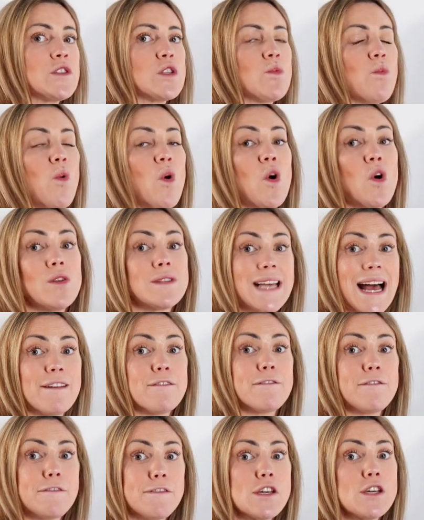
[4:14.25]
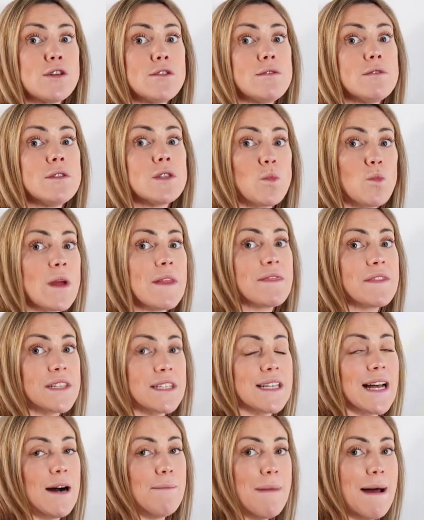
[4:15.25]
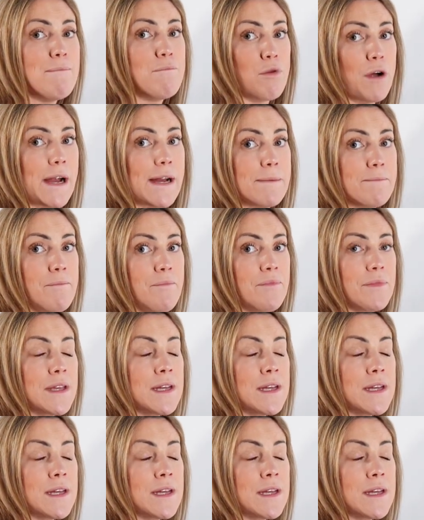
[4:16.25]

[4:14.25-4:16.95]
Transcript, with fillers: towards and fuse with the cell membrane.